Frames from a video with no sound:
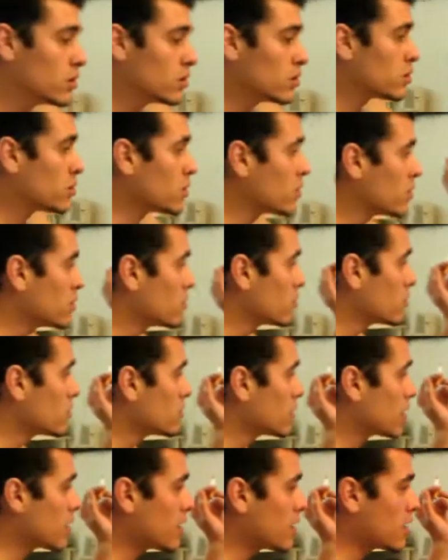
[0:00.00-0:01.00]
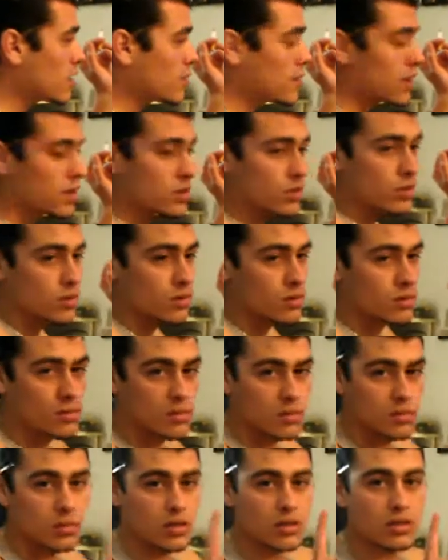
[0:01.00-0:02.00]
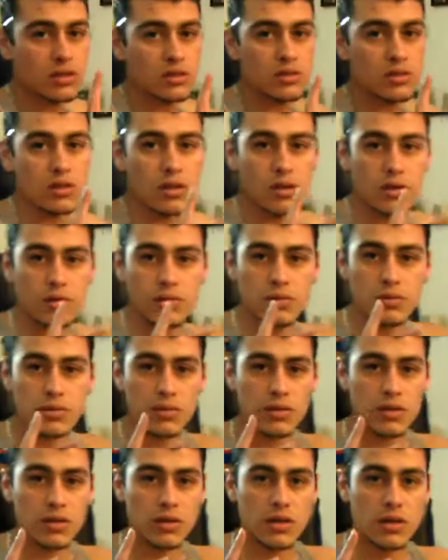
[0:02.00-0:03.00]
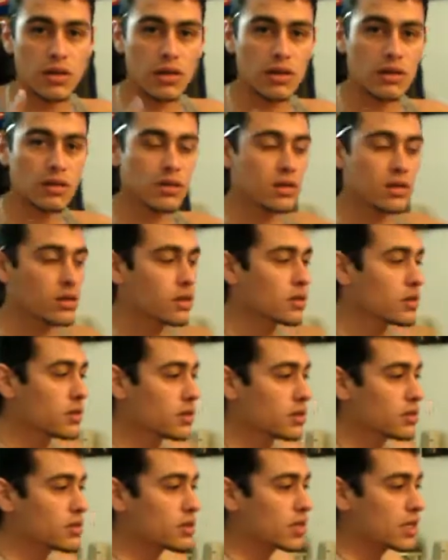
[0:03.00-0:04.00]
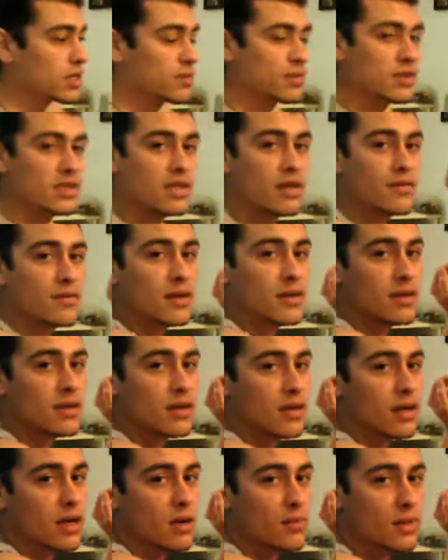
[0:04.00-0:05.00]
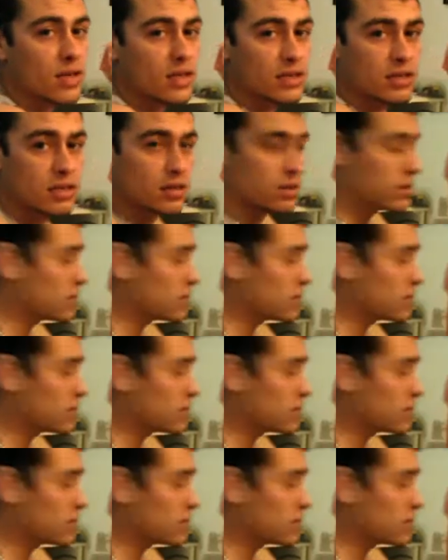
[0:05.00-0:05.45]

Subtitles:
So with that, I'm outro. Your boy tells Low, and you guys be safe out there. God bless.